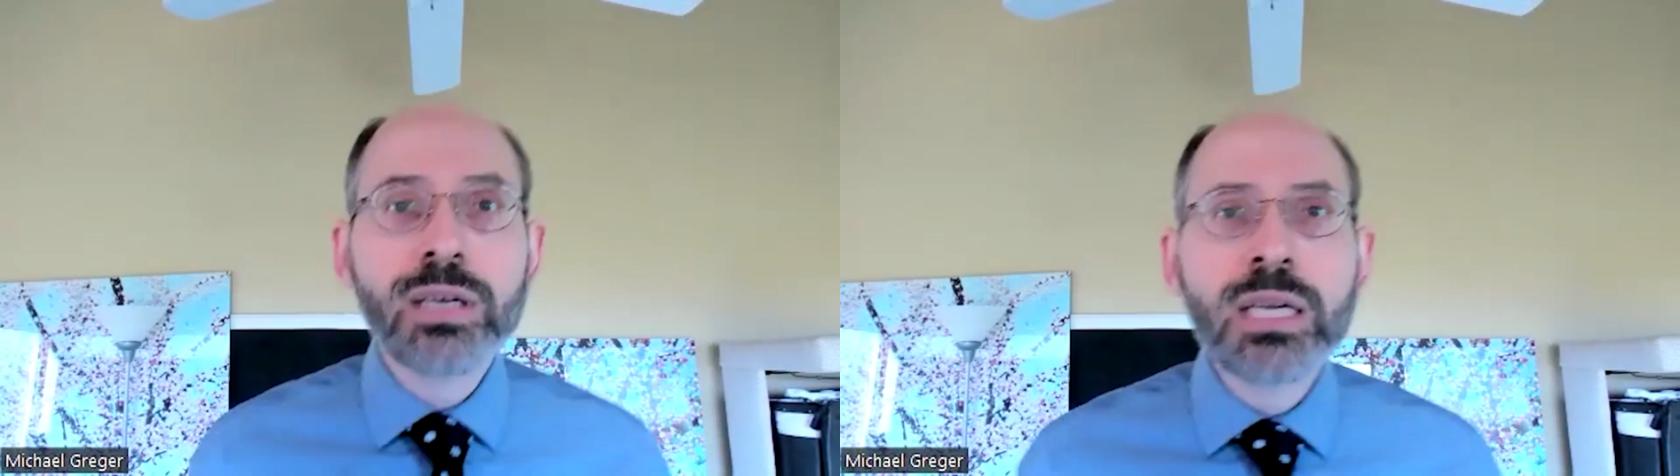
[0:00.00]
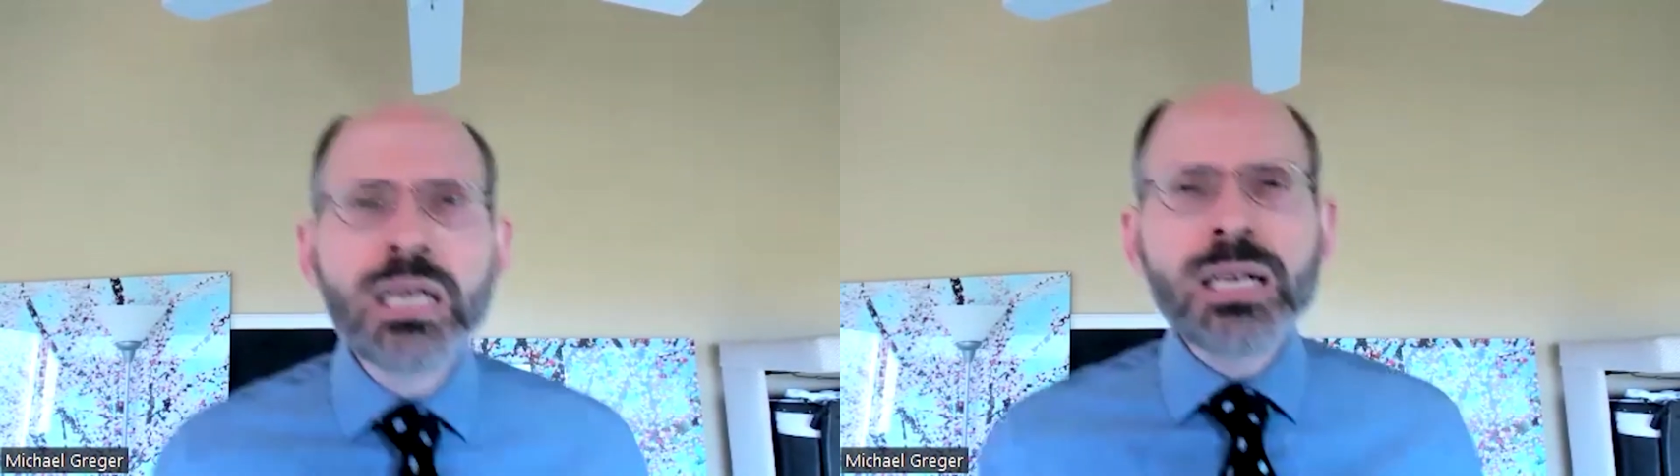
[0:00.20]

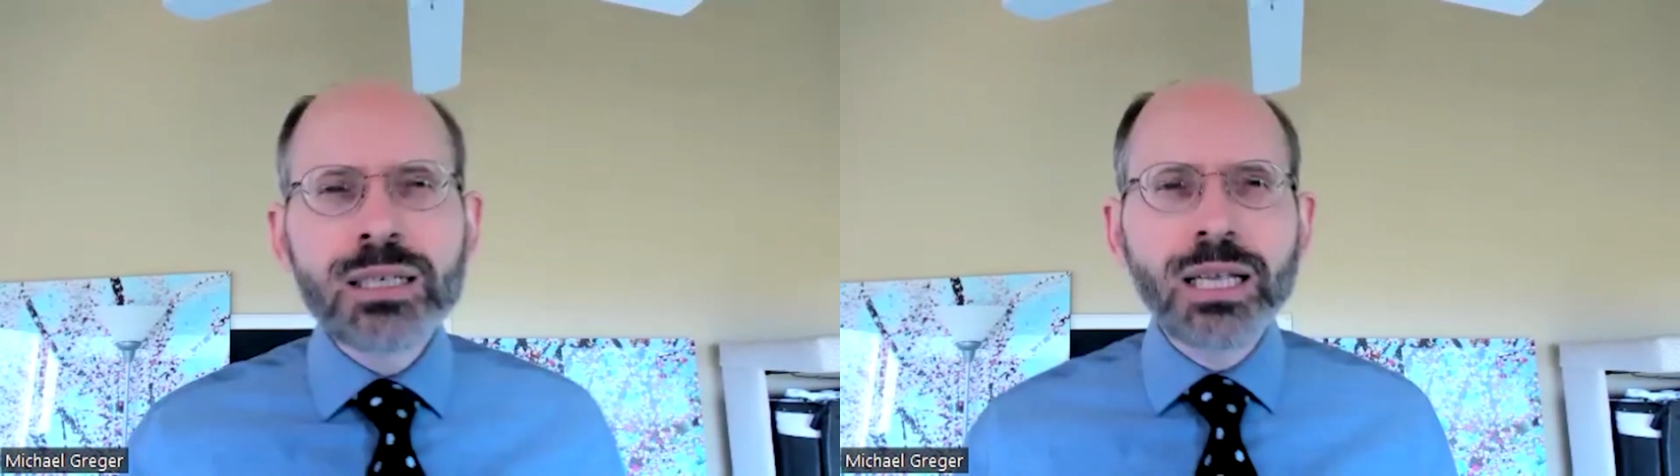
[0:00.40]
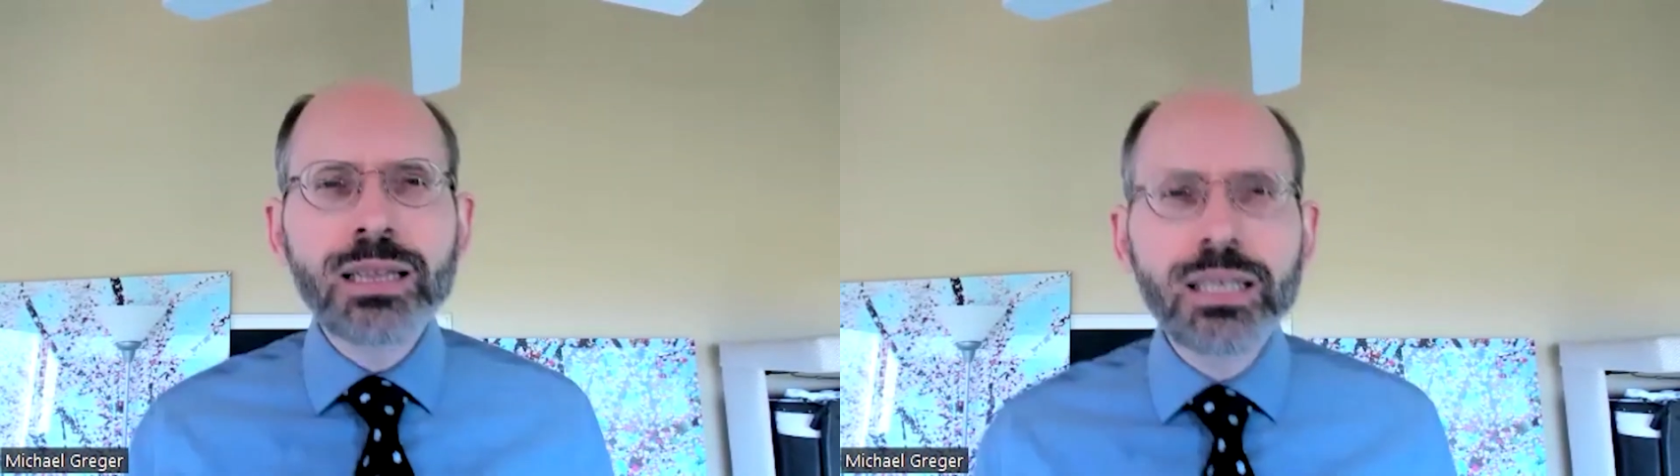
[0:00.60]
it's like
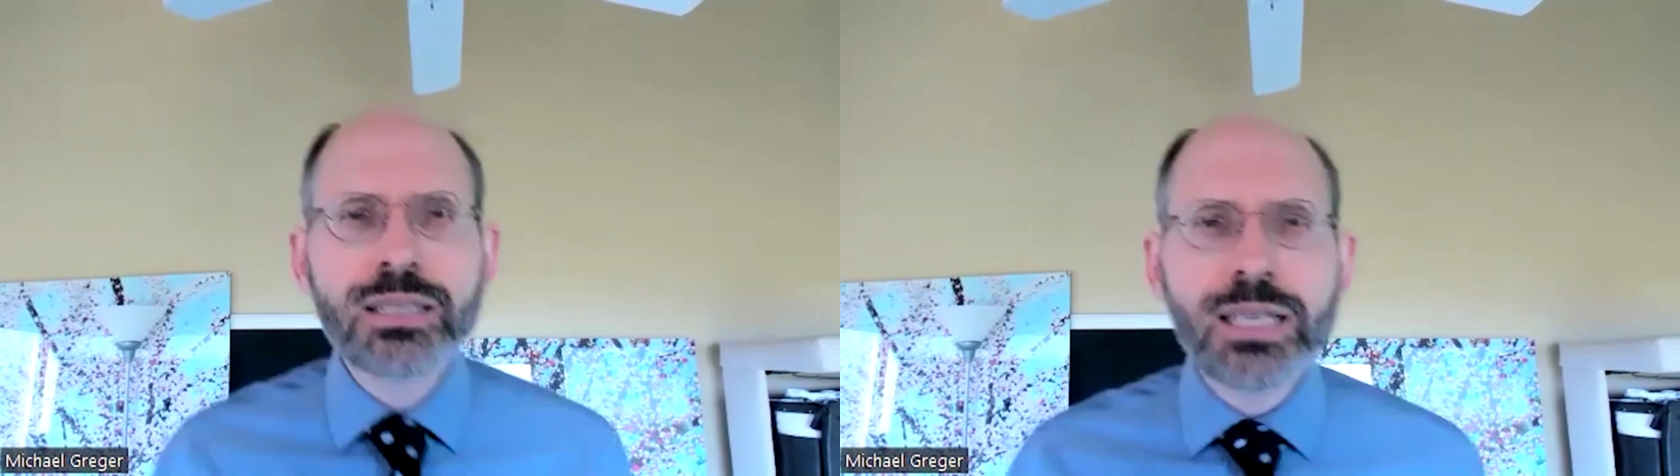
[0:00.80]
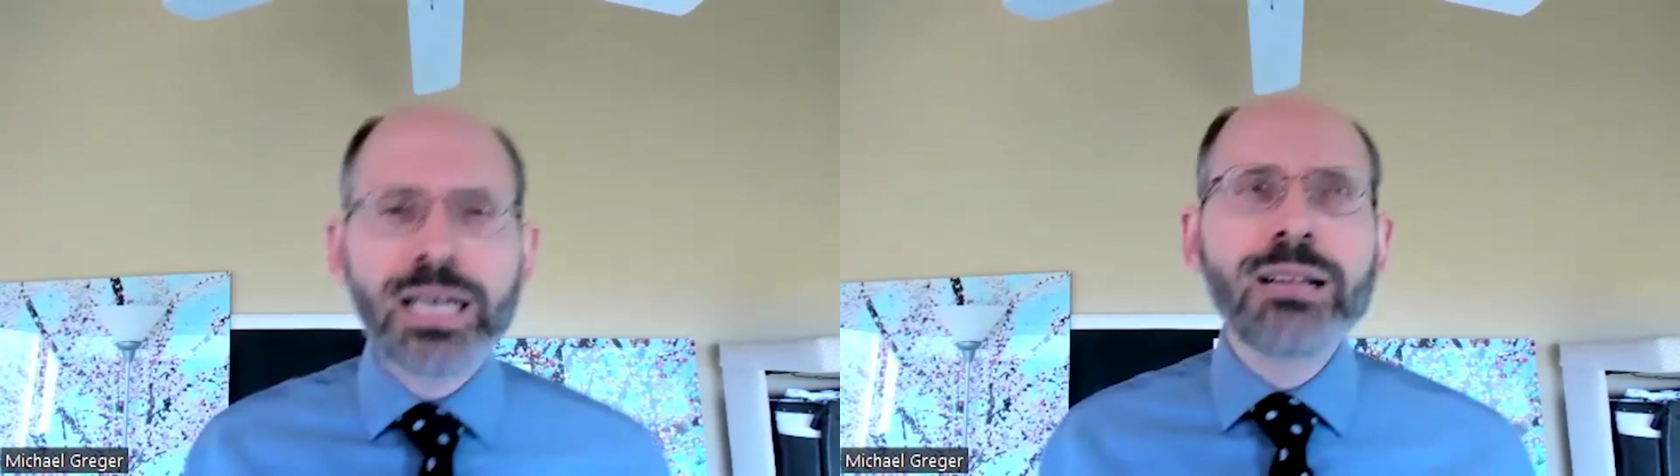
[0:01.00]
this kind
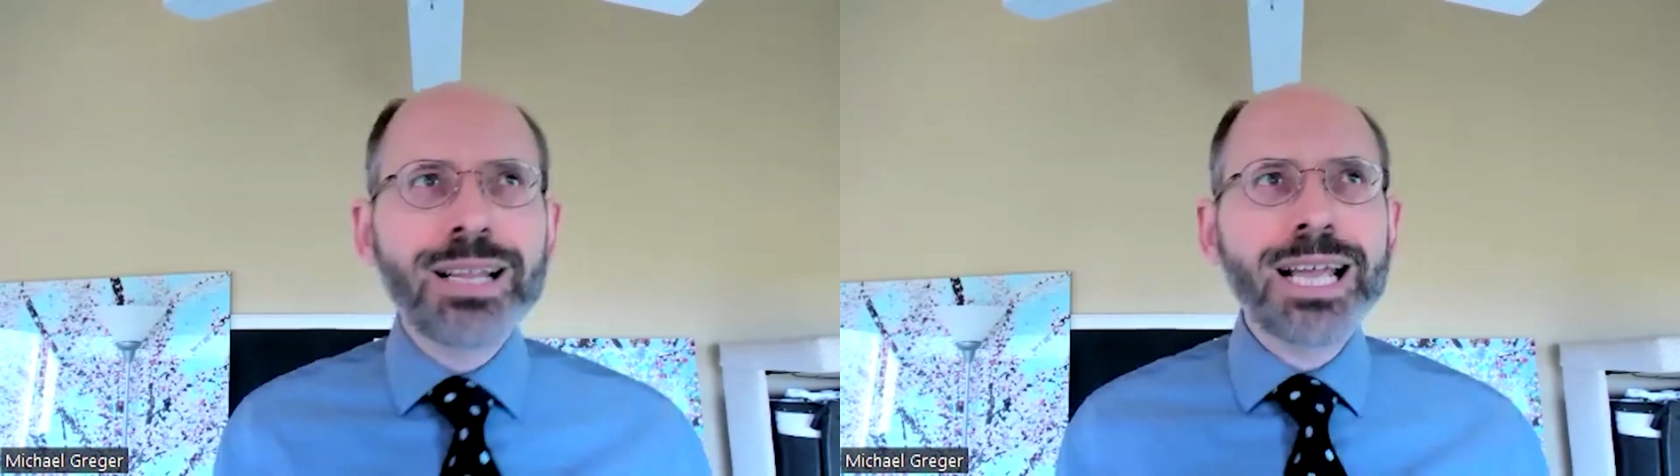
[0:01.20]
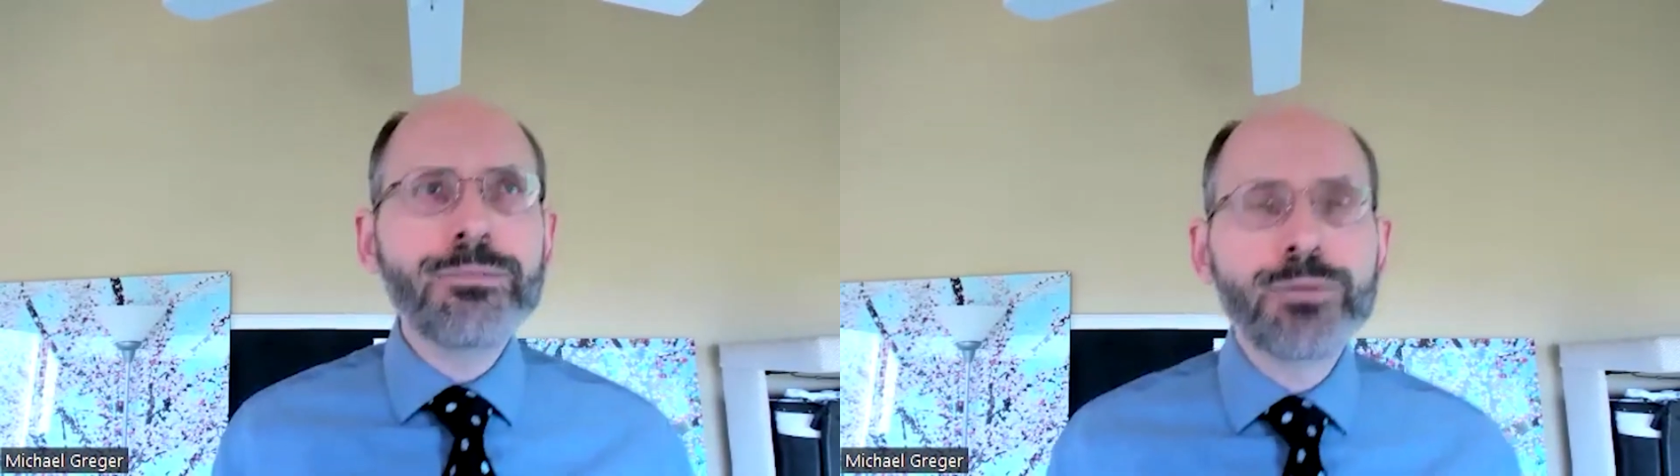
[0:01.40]
of
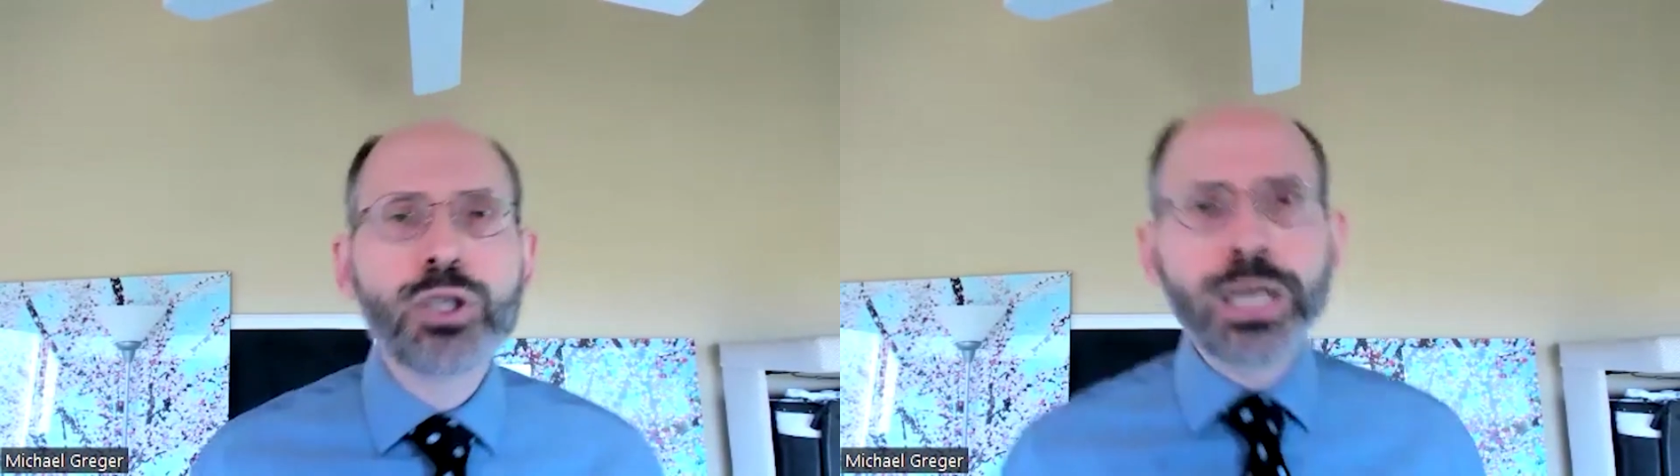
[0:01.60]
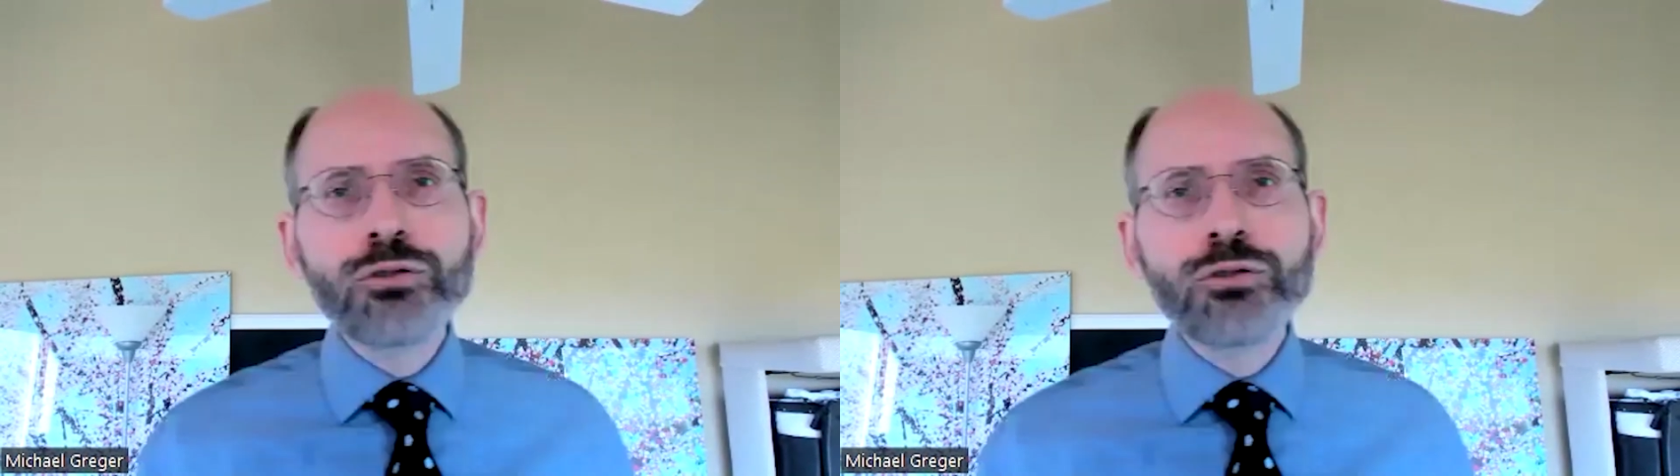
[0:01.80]
life-changing,